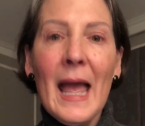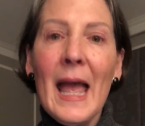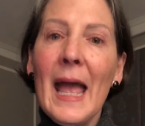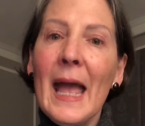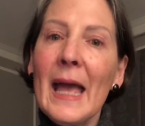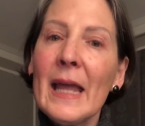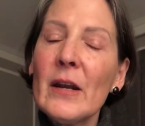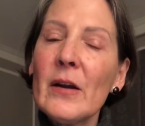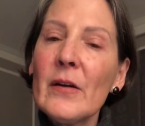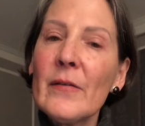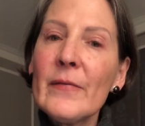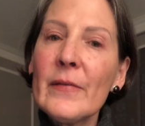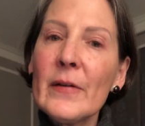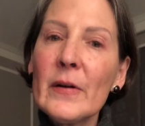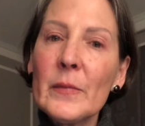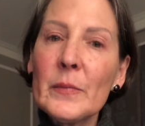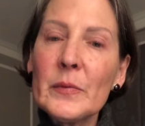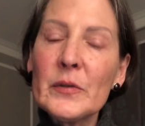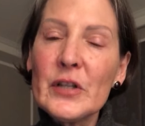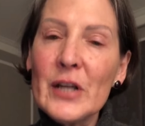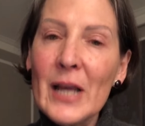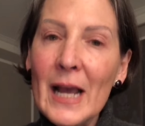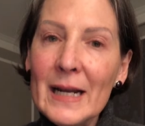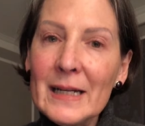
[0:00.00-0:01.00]
And if our
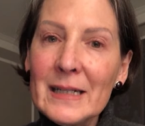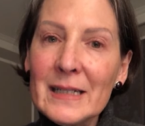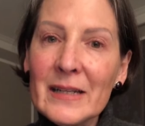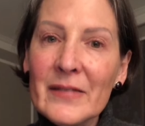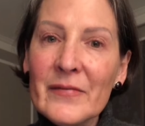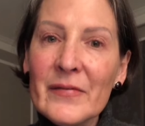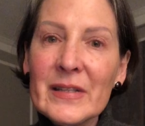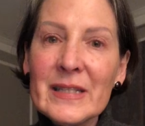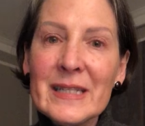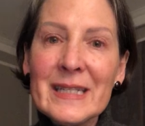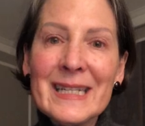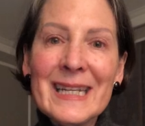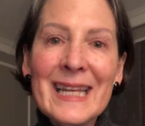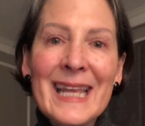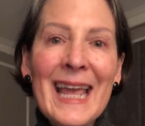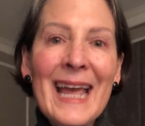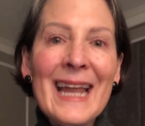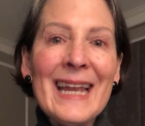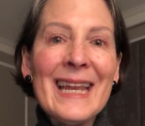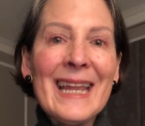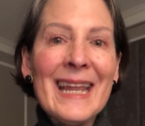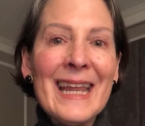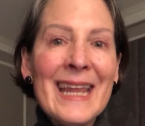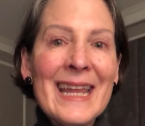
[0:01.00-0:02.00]
objective is to
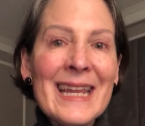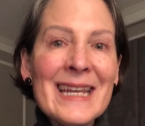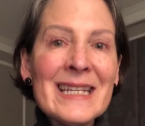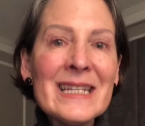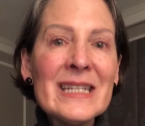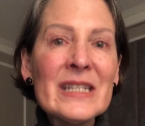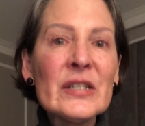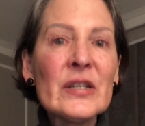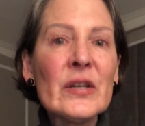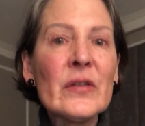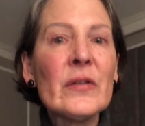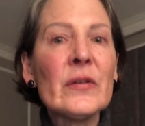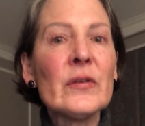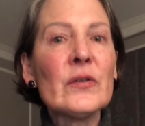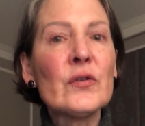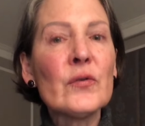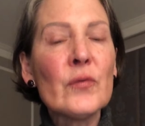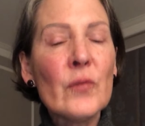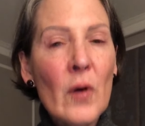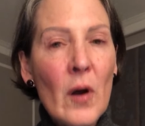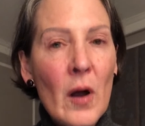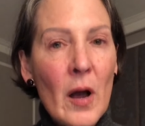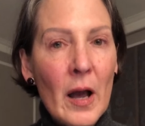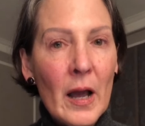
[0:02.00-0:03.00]
get into the
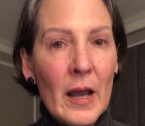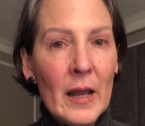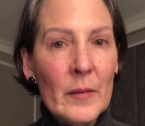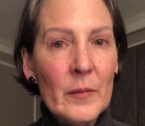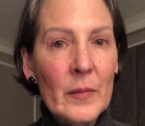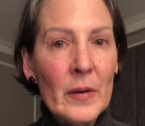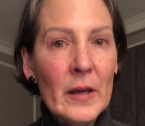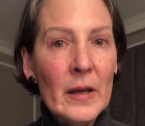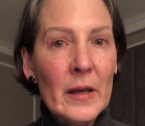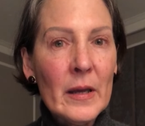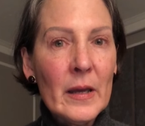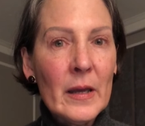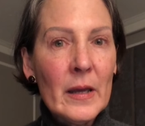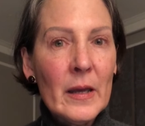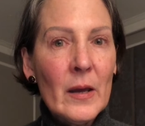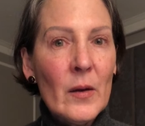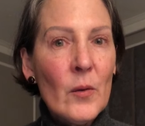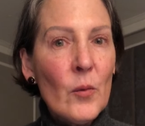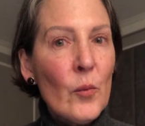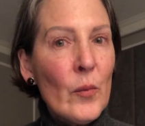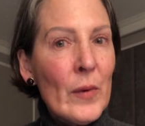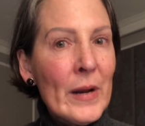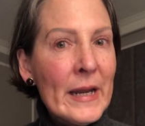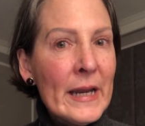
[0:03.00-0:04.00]
tribe,
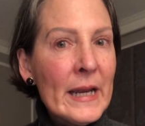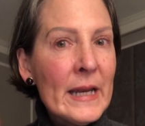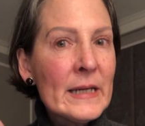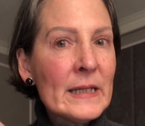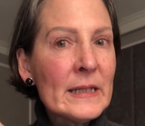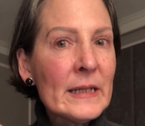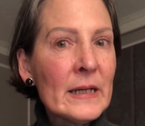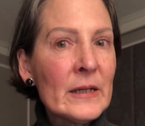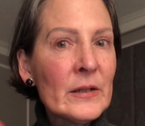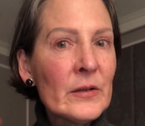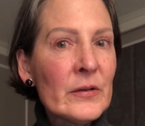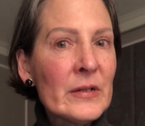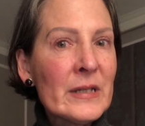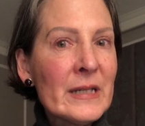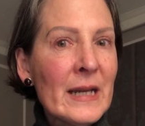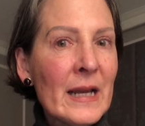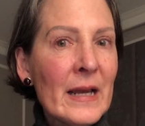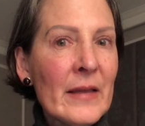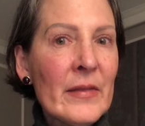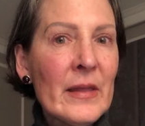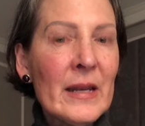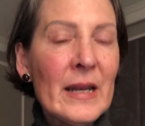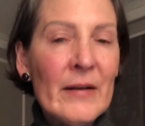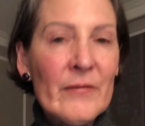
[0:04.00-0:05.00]
we need to
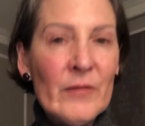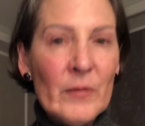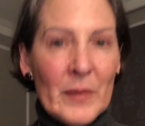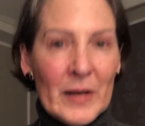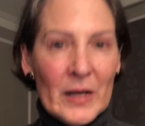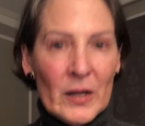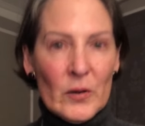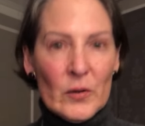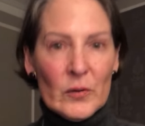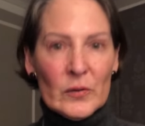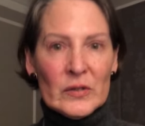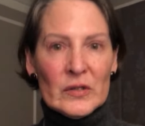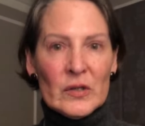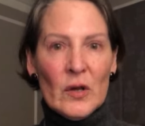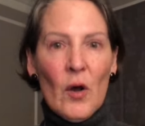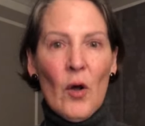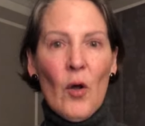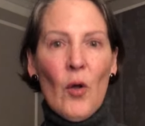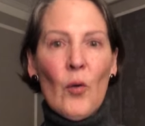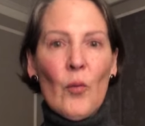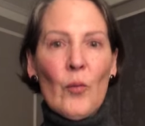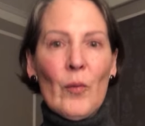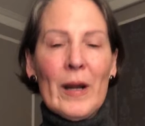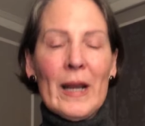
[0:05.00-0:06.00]
understand that everybody who's
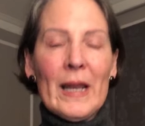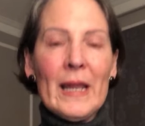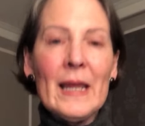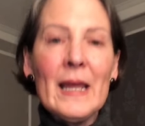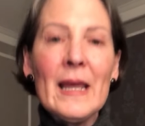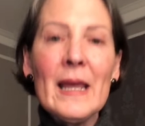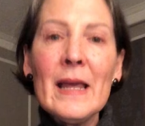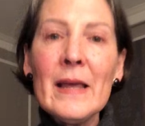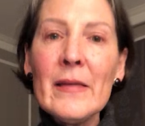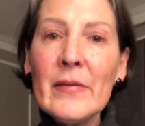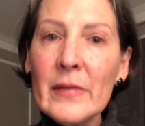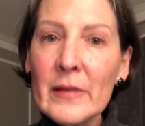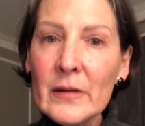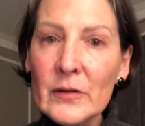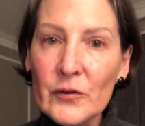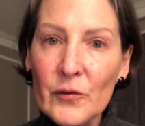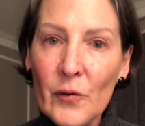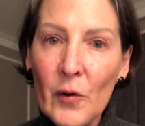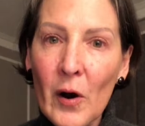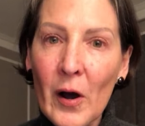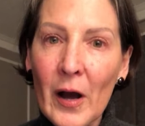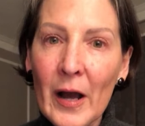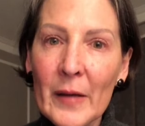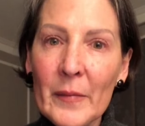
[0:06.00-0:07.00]
already in the
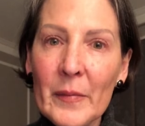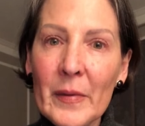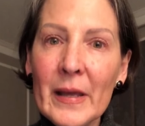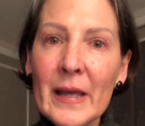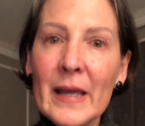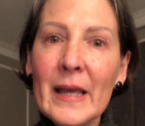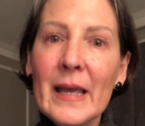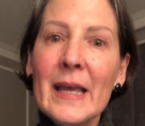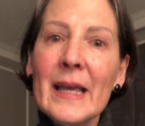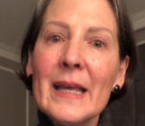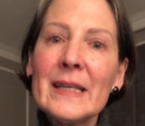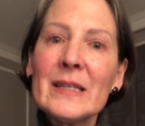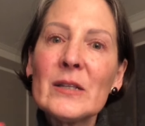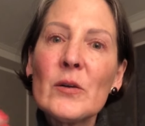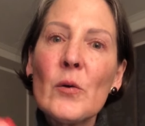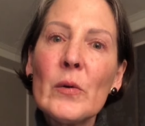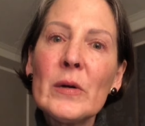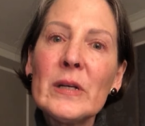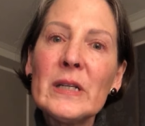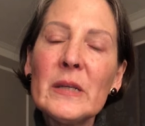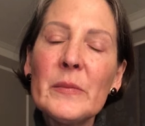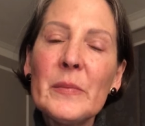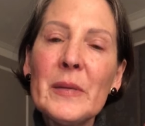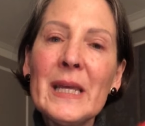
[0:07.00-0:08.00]
tribe is
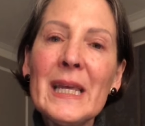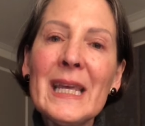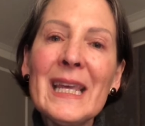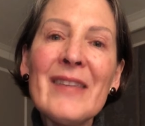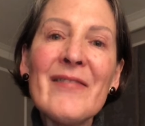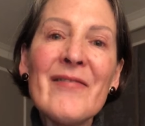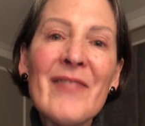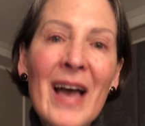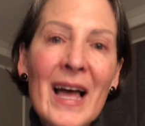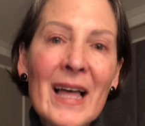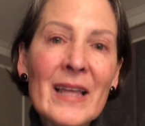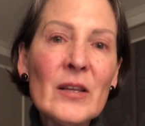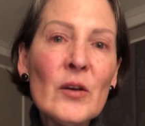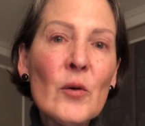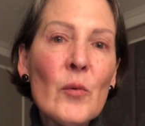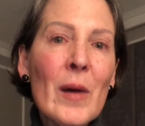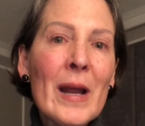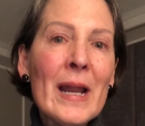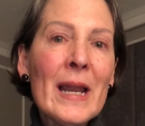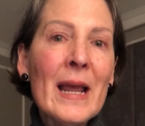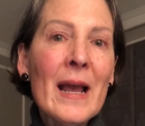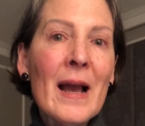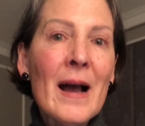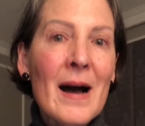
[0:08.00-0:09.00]
going to be
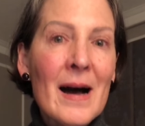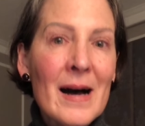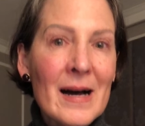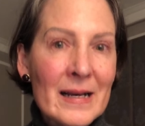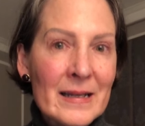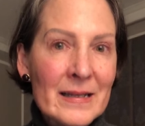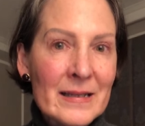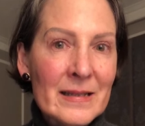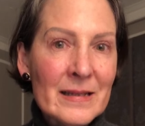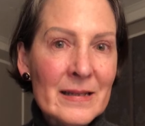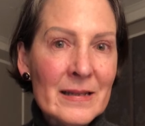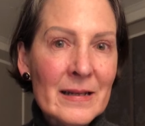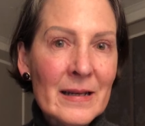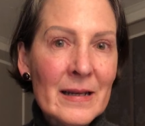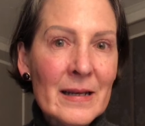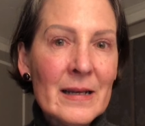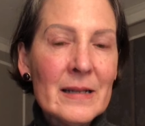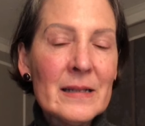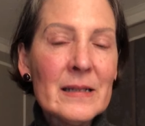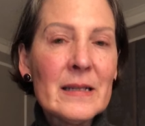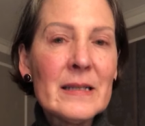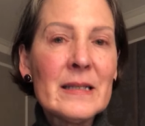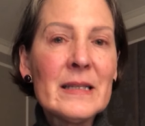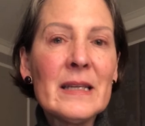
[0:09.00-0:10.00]
evaluating us
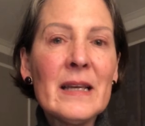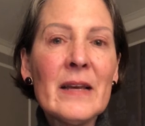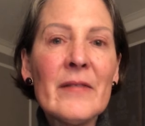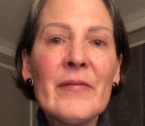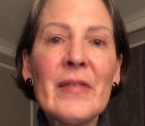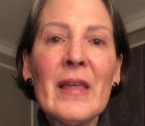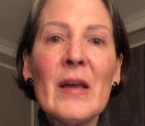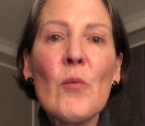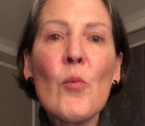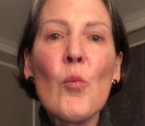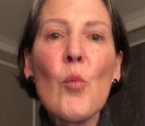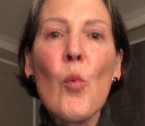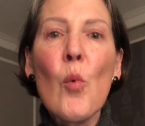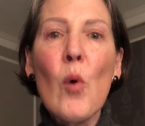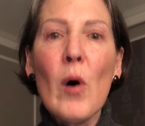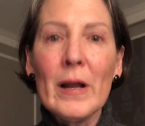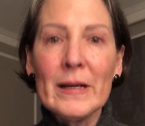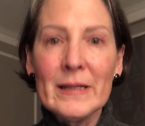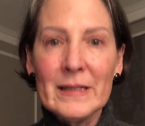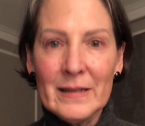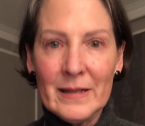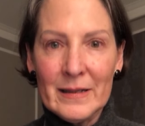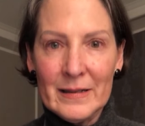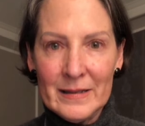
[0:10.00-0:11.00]
to see if they
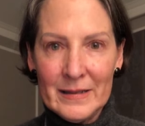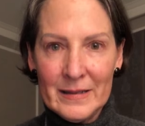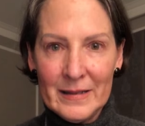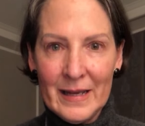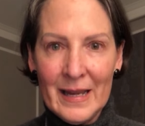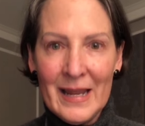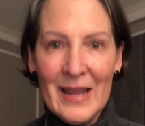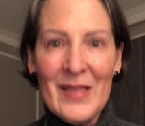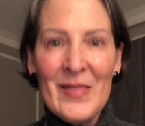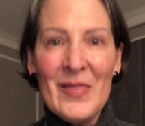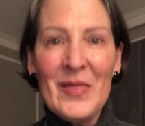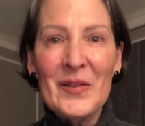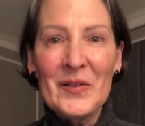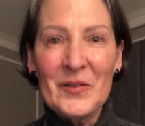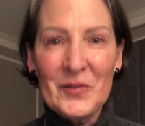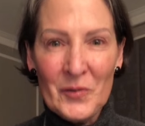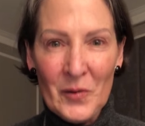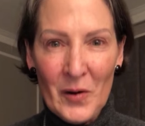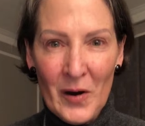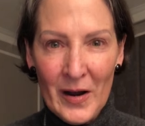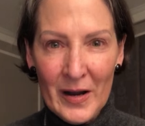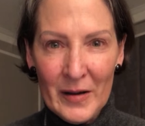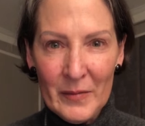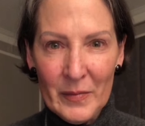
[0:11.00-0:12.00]
want us in the
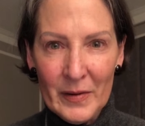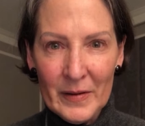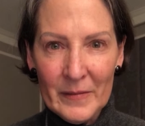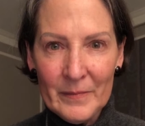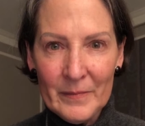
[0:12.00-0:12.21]
tribe.